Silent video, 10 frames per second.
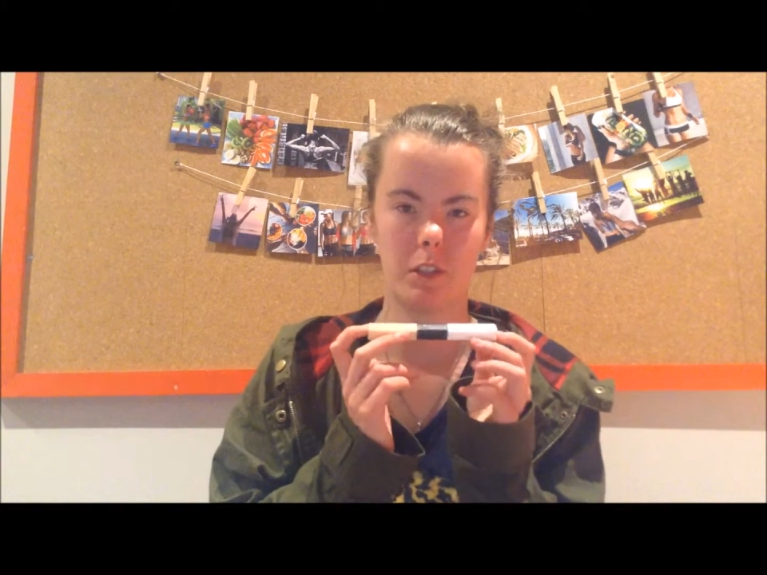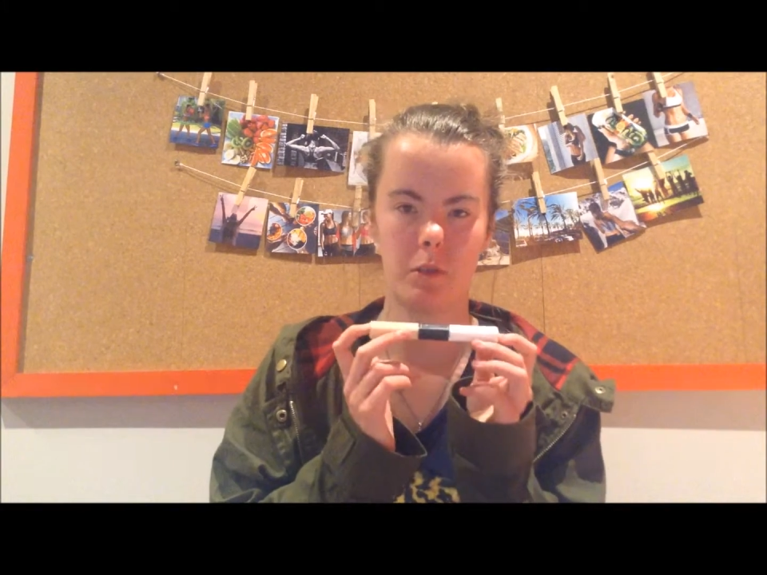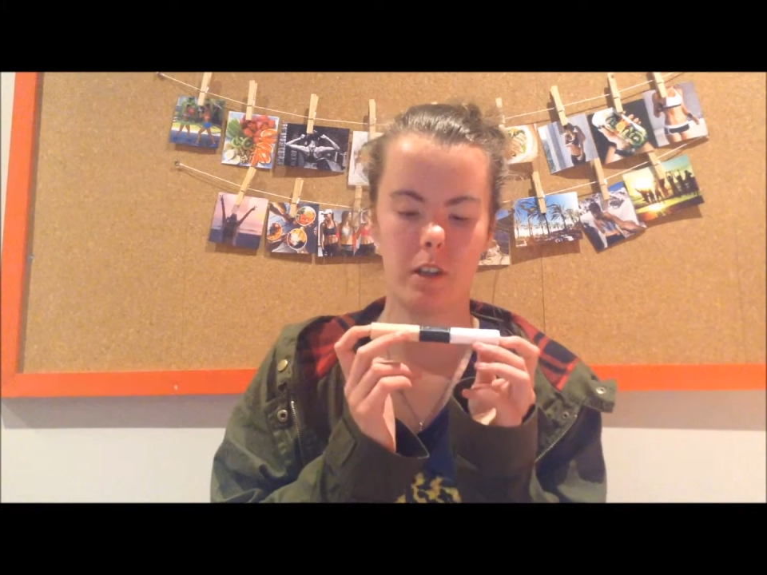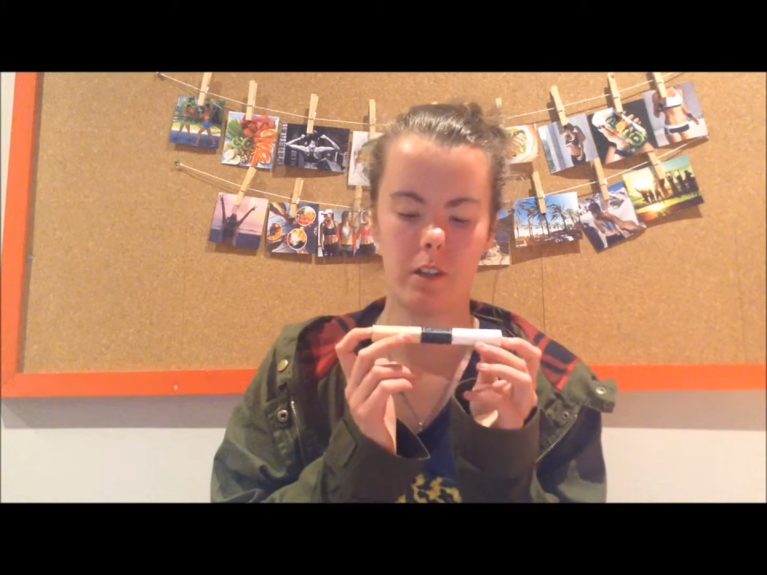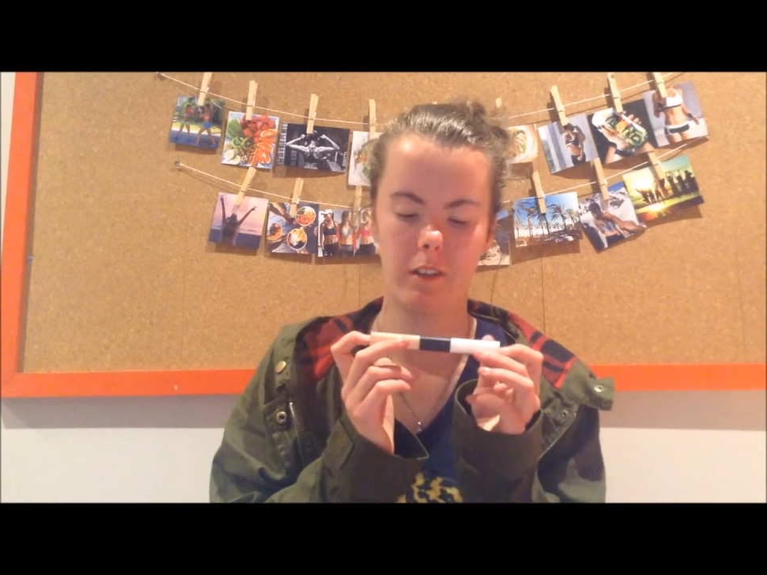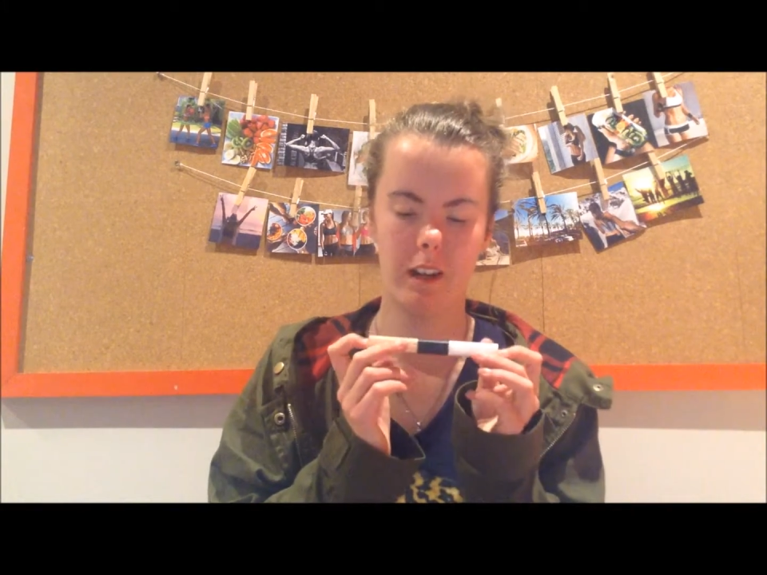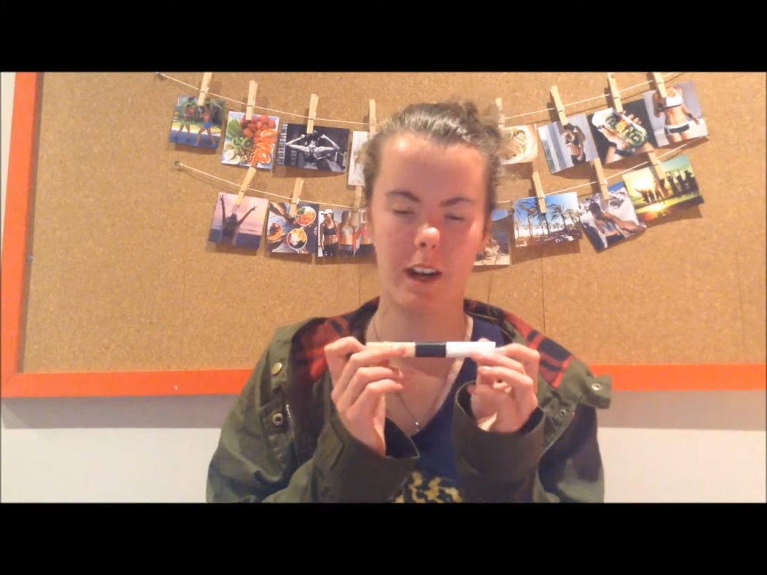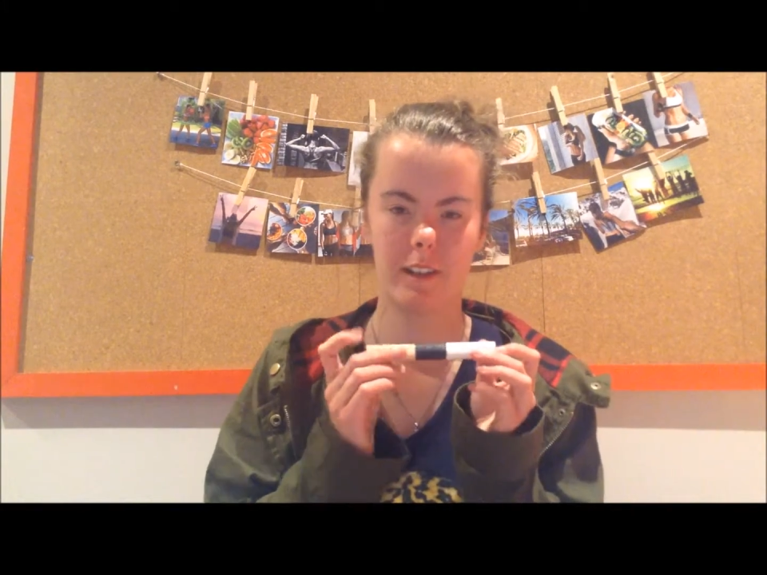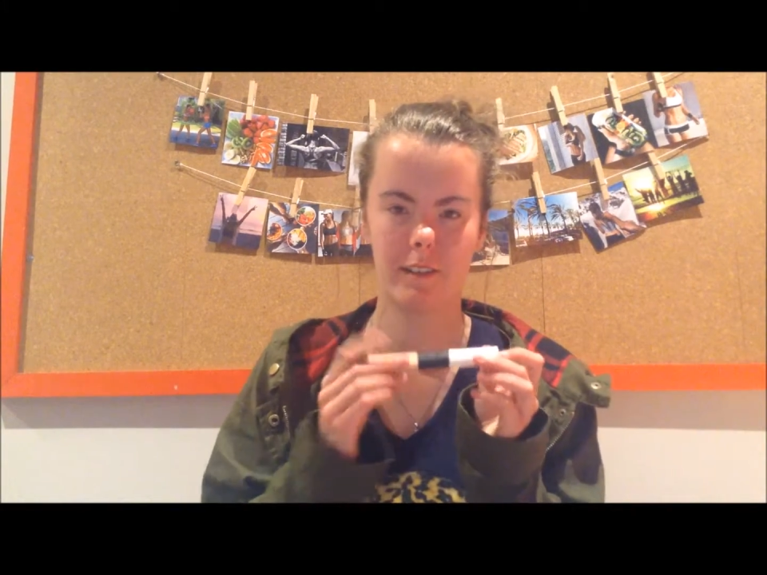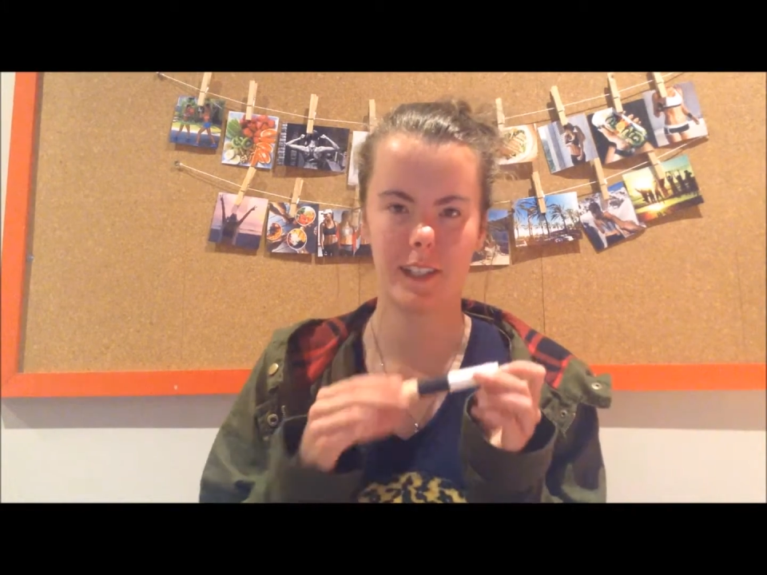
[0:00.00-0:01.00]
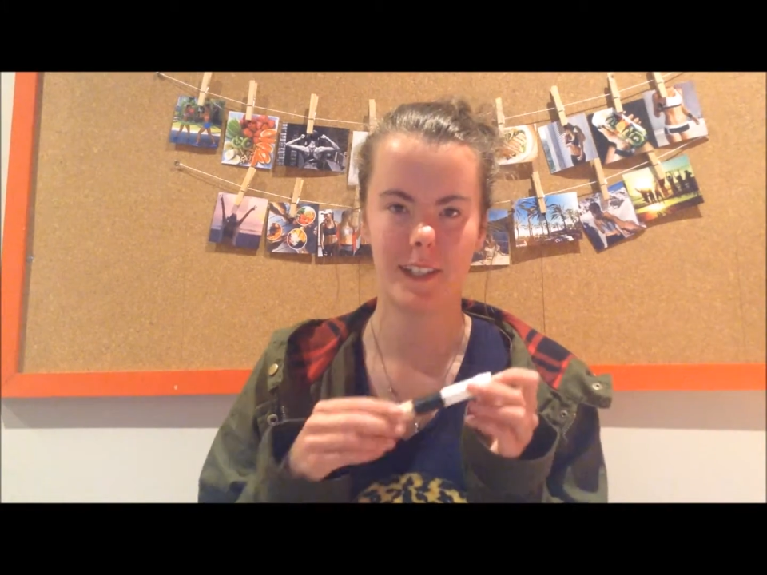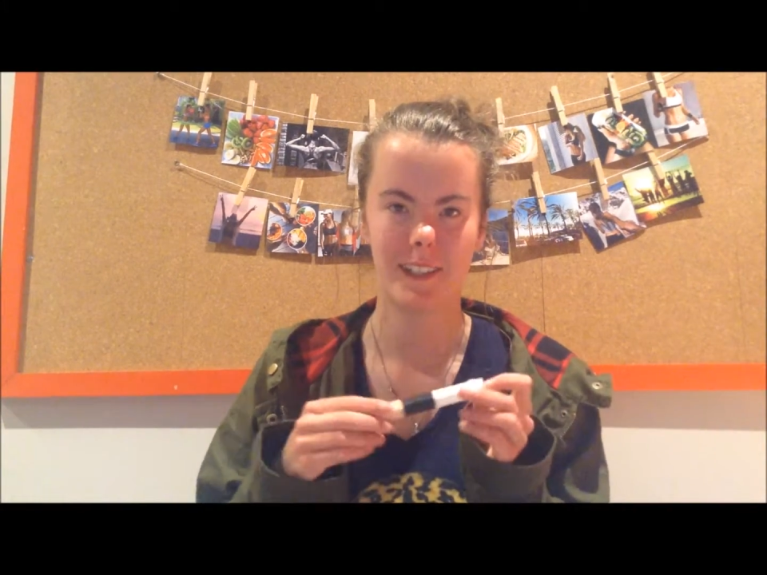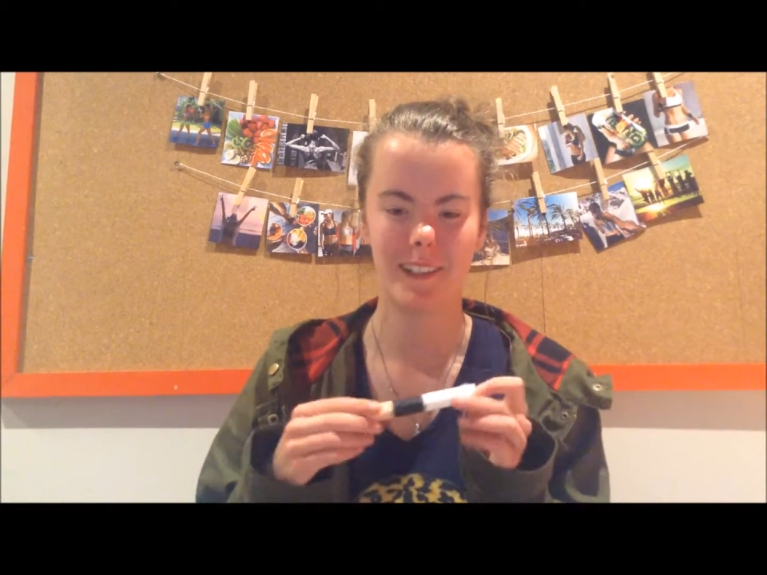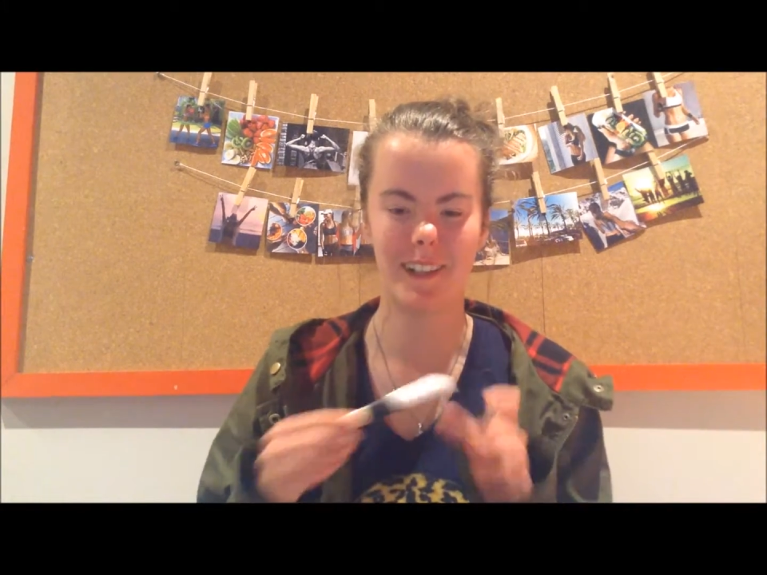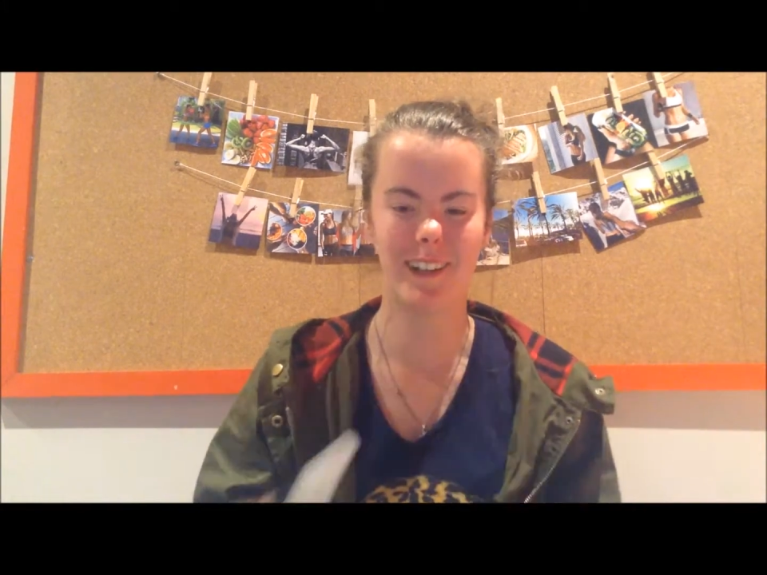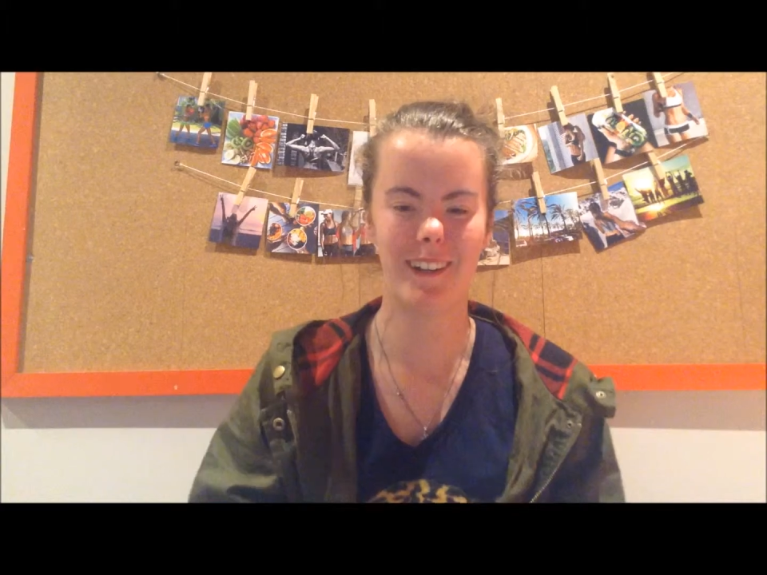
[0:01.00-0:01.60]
duo kind of thing.